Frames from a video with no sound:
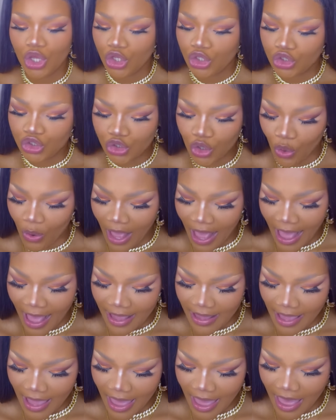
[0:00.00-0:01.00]
So
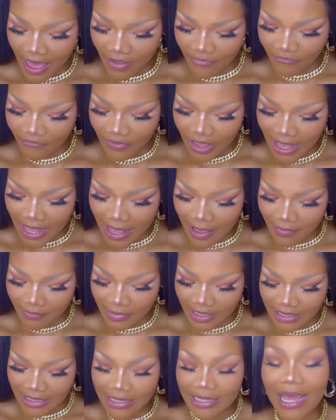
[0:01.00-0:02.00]
I have
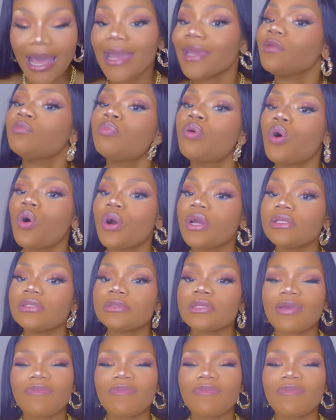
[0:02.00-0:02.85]
9 points.